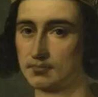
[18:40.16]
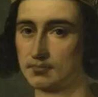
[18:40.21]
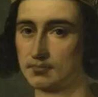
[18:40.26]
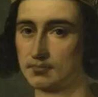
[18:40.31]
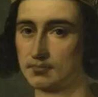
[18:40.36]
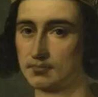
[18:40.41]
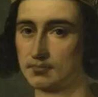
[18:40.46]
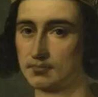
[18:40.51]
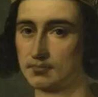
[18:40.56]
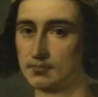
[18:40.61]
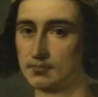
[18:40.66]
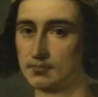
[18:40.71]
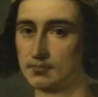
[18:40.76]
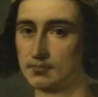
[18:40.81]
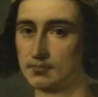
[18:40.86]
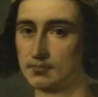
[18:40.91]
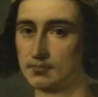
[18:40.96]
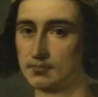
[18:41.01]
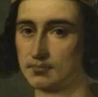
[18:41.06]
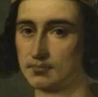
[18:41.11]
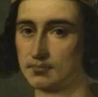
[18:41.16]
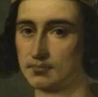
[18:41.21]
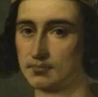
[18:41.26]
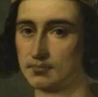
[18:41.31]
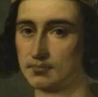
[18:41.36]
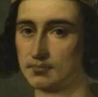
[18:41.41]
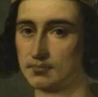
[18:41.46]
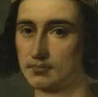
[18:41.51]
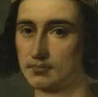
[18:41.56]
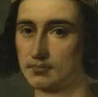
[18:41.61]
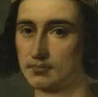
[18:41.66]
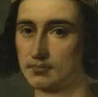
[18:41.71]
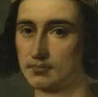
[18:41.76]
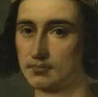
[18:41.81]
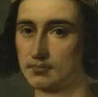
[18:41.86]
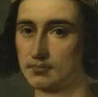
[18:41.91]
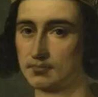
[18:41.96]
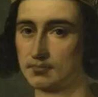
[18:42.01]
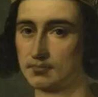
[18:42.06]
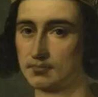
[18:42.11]

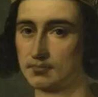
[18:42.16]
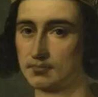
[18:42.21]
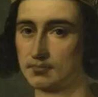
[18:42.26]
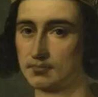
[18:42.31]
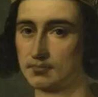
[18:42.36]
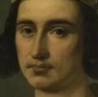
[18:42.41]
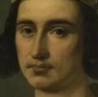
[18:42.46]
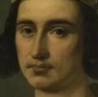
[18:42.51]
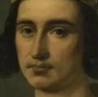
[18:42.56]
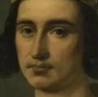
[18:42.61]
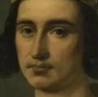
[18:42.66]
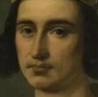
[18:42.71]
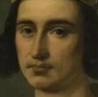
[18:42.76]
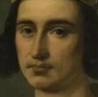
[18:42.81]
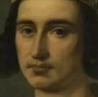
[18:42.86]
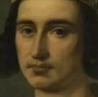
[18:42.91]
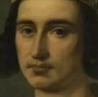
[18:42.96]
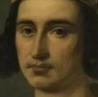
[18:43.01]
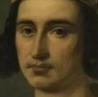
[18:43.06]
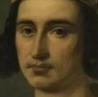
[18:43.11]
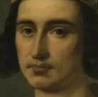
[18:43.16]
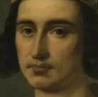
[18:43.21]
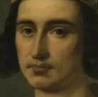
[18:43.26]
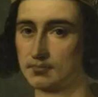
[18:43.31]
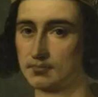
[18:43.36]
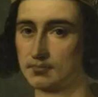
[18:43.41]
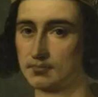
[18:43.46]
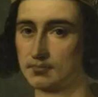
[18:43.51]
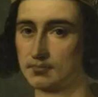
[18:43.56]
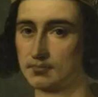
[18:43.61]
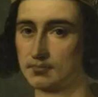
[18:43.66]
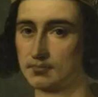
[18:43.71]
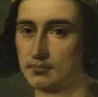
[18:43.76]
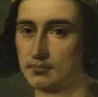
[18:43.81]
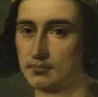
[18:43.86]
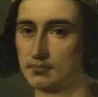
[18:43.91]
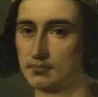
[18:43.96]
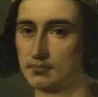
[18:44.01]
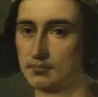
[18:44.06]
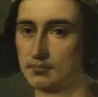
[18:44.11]

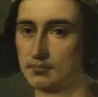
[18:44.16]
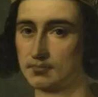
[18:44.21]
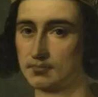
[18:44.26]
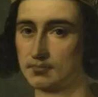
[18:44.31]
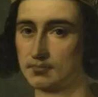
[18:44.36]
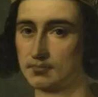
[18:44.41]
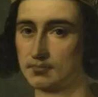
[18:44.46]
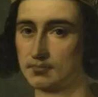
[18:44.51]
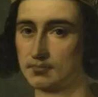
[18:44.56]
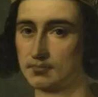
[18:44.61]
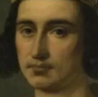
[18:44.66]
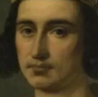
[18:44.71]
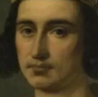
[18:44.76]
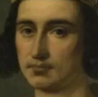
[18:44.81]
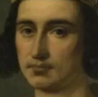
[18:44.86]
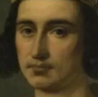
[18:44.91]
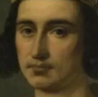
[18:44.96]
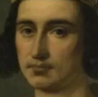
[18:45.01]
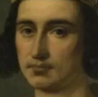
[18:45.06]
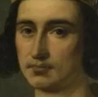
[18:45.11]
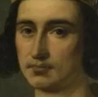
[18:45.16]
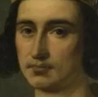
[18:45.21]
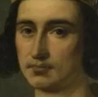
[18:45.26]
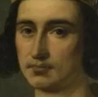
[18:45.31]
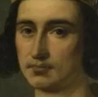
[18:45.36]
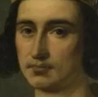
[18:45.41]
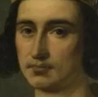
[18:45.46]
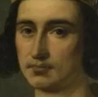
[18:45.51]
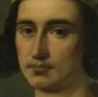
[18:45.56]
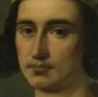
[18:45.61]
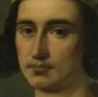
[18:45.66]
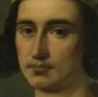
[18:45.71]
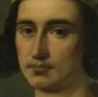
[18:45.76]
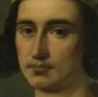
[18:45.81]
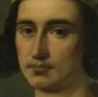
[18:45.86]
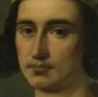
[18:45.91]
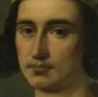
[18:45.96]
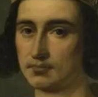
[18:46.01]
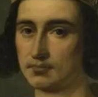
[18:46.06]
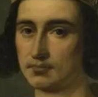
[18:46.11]

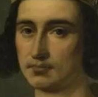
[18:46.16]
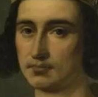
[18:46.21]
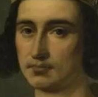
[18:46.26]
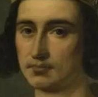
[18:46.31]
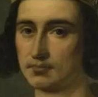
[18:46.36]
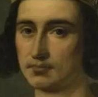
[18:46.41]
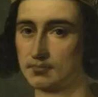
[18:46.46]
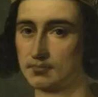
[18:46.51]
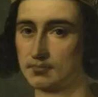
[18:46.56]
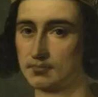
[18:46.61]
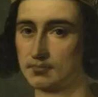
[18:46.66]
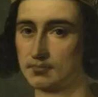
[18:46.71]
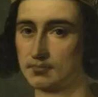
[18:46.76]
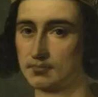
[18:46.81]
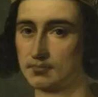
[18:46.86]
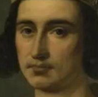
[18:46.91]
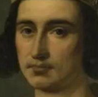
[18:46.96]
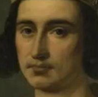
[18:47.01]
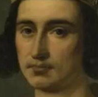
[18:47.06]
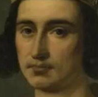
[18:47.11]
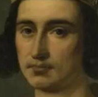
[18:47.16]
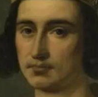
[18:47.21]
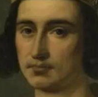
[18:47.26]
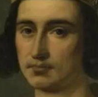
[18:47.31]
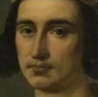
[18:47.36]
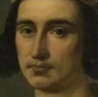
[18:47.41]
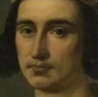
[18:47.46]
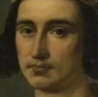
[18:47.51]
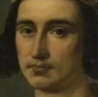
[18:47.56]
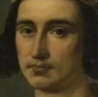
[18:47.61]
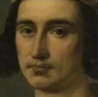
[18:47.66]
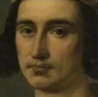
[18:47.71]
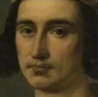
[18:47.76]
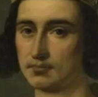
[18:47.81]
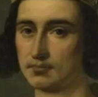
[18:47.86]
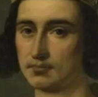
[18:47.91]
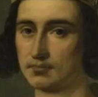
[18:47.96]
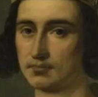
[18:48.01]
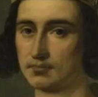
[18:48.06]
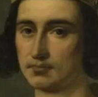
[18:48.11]
[no speech]